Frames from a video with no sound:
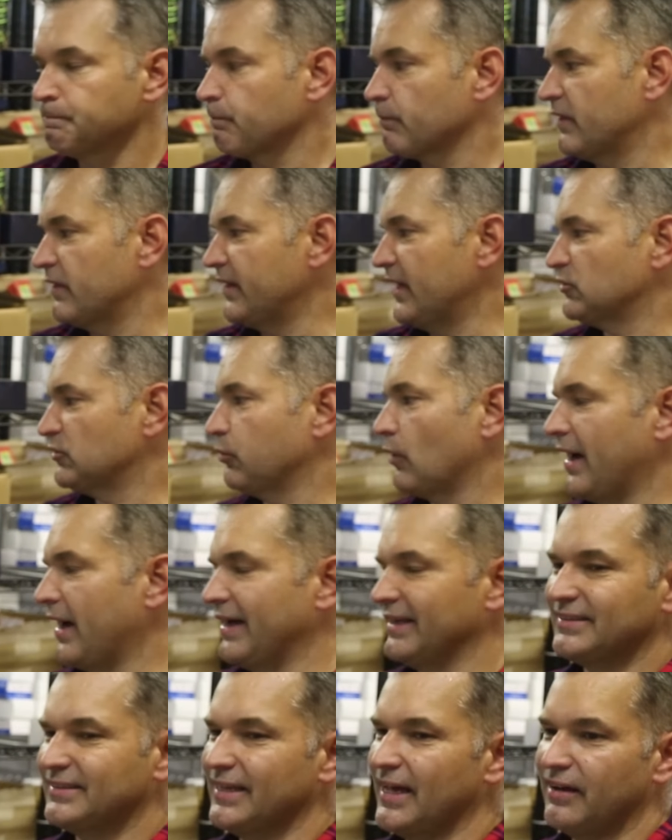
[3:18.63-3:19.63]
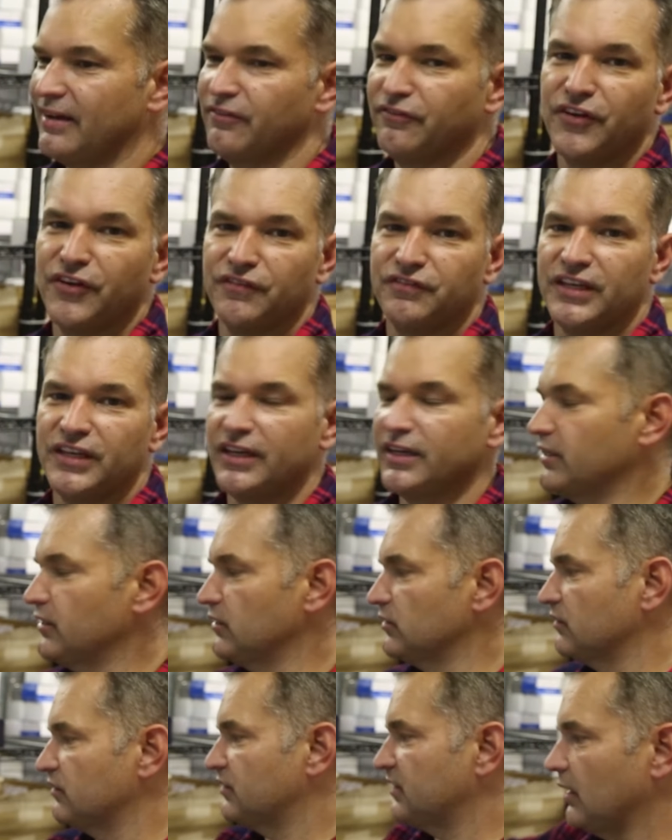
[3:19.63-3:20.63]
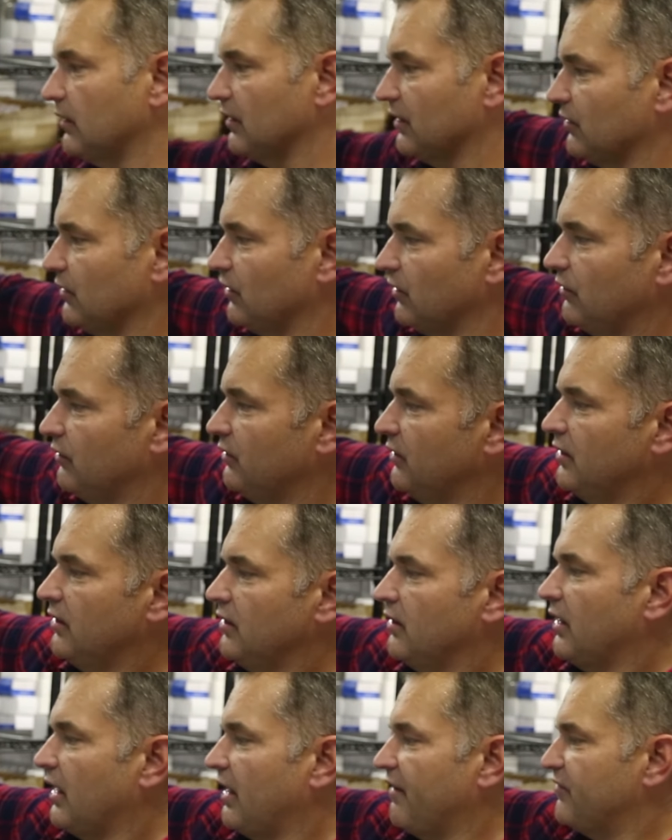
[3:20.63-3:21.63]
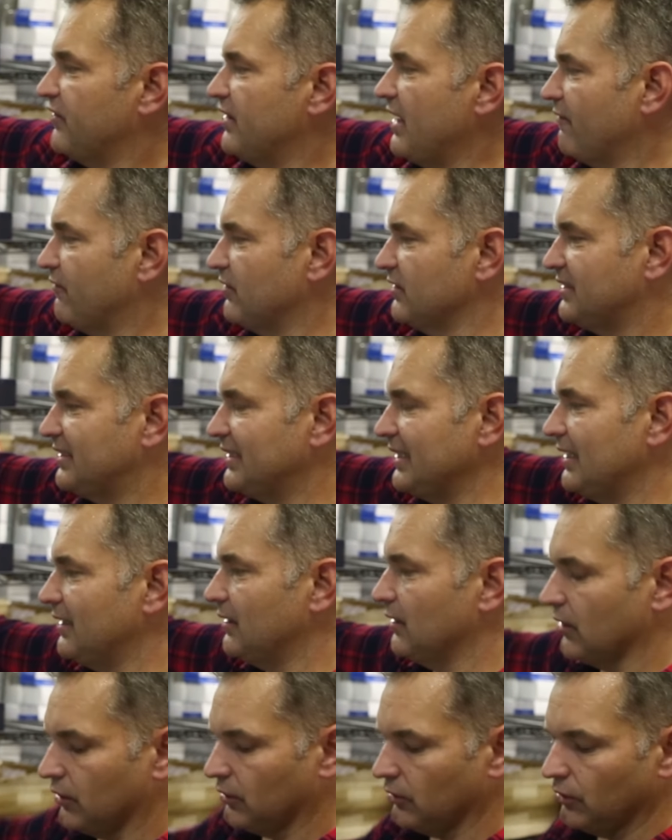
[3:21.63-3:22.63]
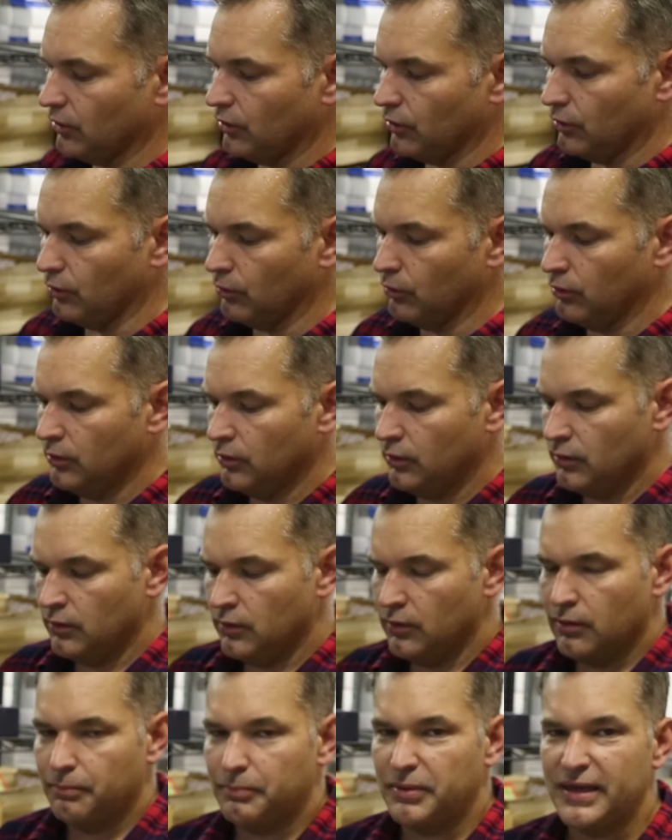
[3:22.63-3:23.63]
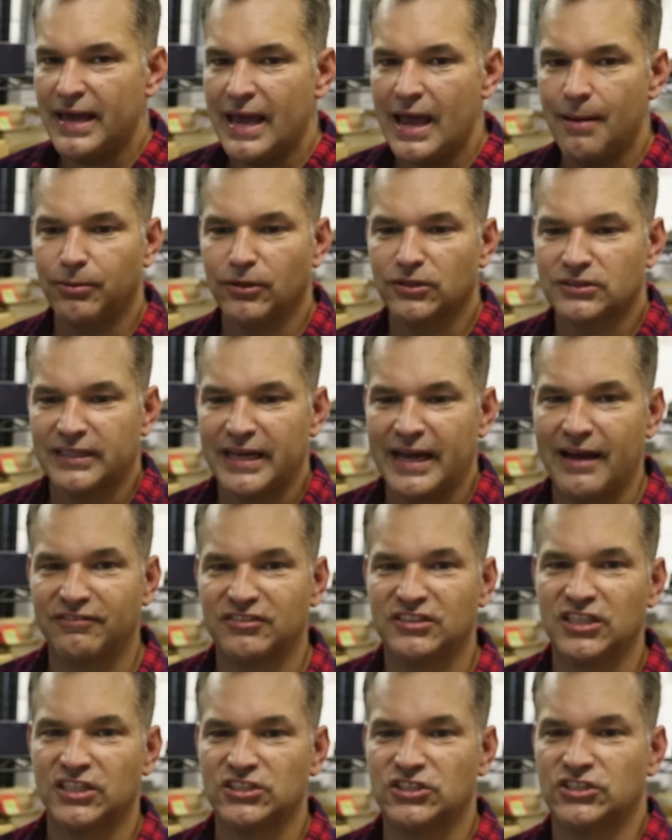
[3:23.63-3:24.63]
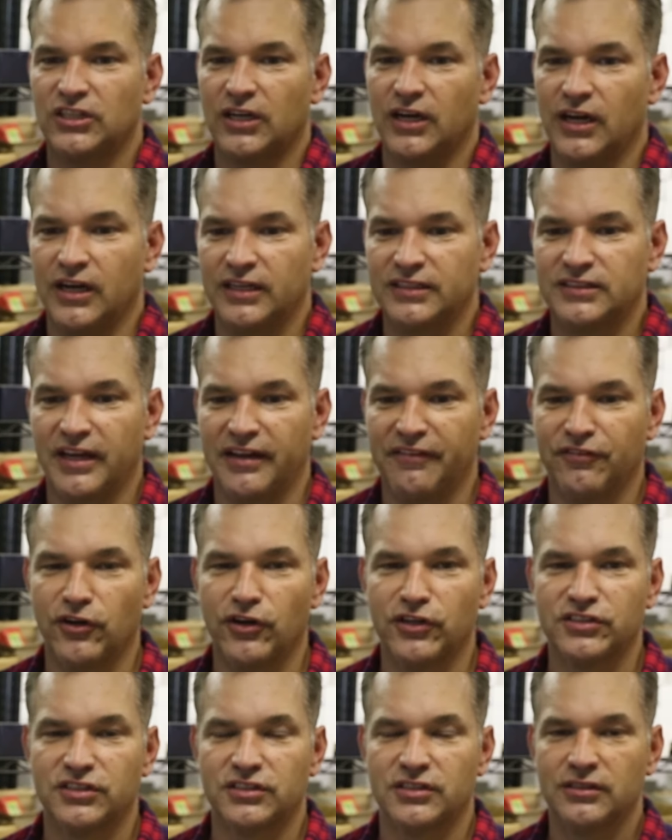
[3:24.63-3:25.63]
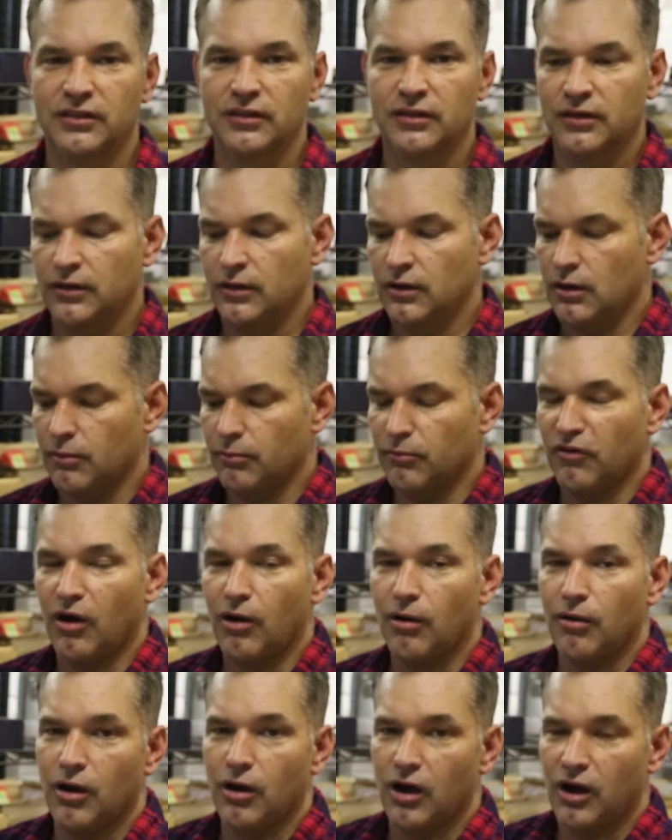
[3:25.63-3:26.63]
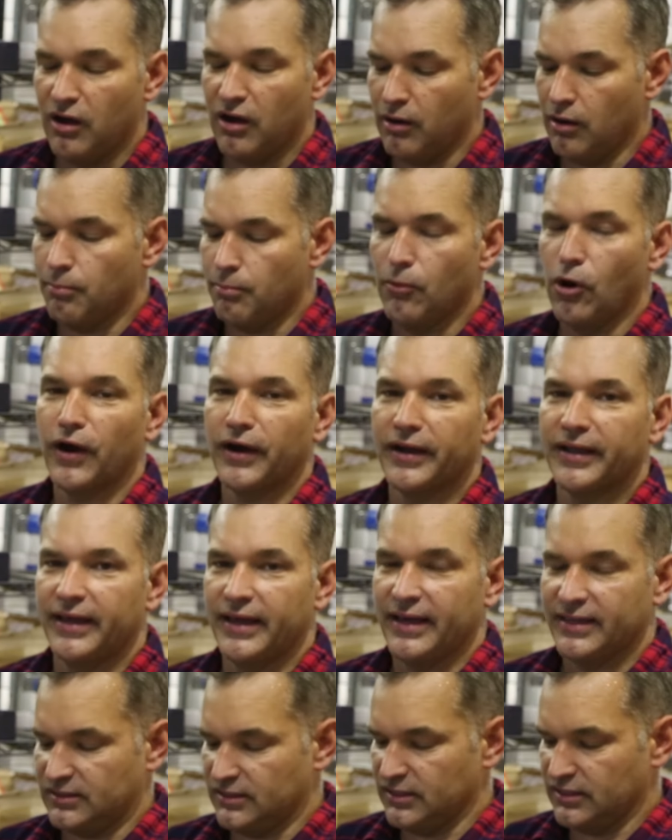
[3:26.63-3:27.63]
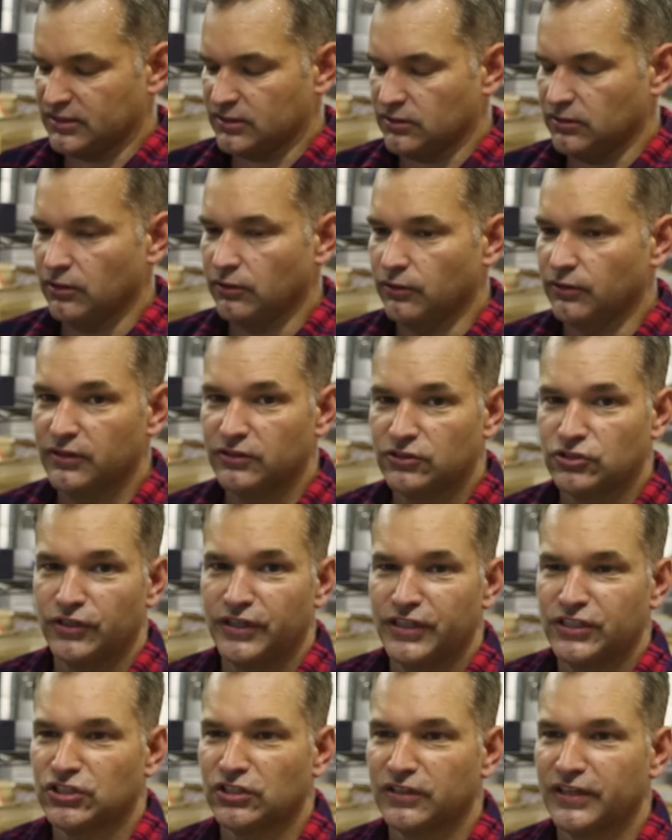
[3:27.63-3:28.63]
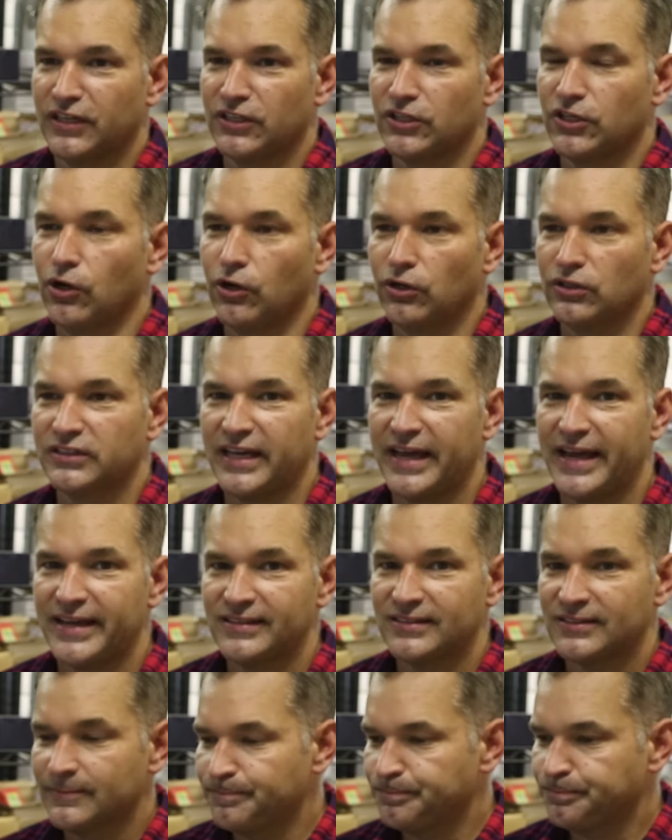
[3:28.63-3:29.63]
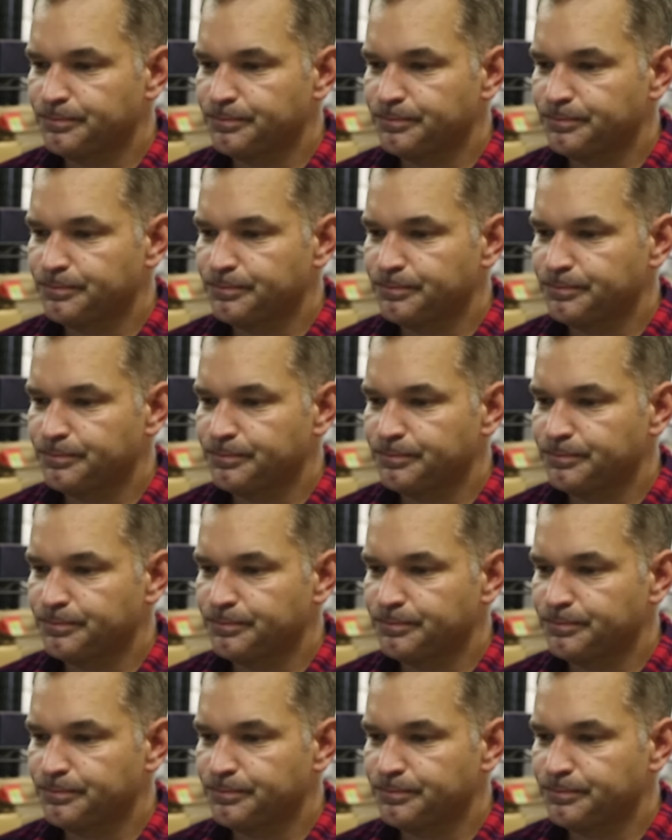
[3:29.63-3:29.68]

And that's why I said in 15 years of selling glue, I've never seen a glue be able to have such a diverse market as this glue. Traditionally in the old days,